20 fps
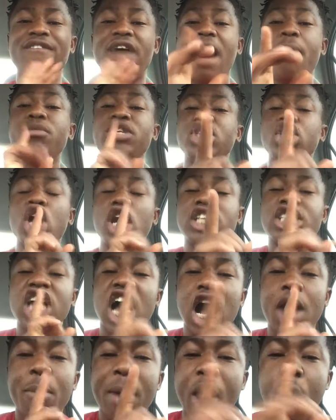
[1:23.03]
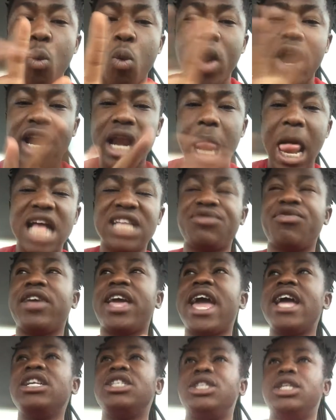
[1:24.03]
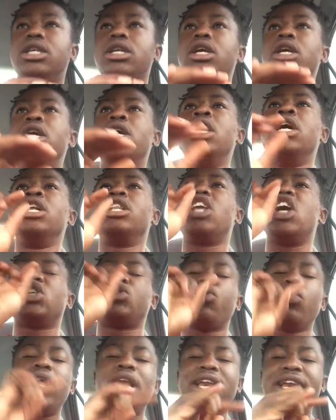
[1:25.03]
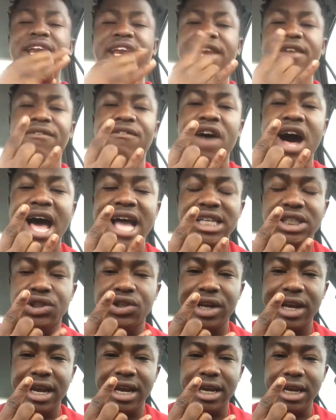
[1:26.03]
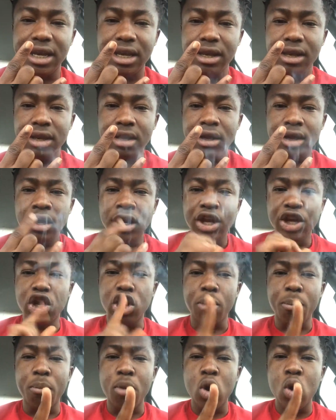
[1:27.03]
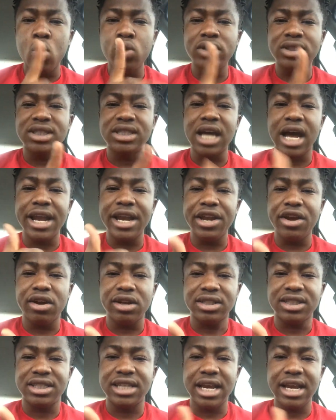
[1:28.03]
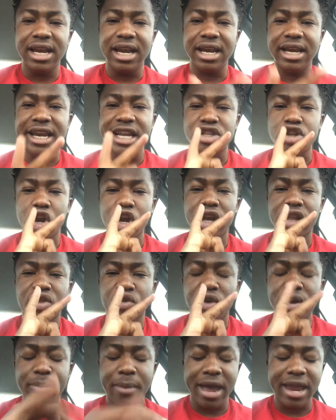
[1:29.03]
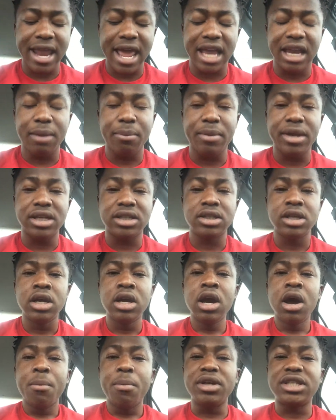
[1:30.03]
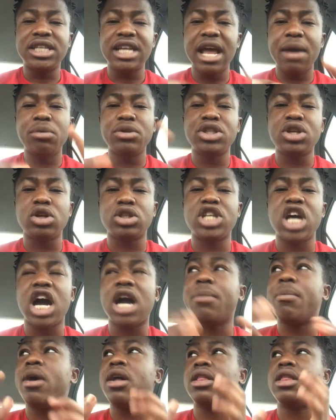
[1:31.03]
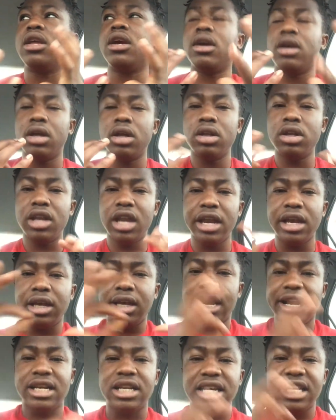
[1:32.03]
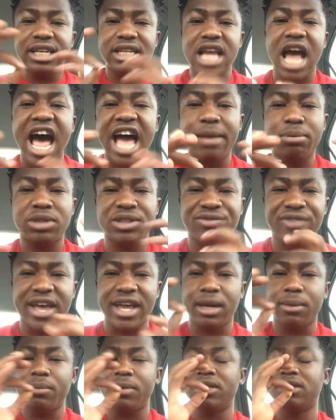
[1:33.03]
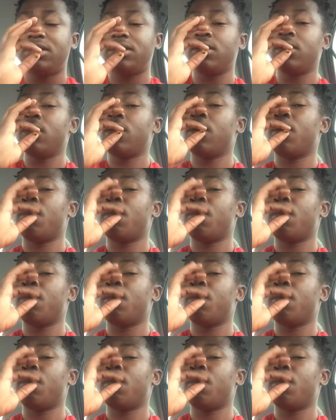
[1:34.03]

I'm just going to talk about one classification. There's really the divine trinity your moon, sun, and your ascendant. These are your three main elements. But today we're just going to talk about the, the, the types of elements.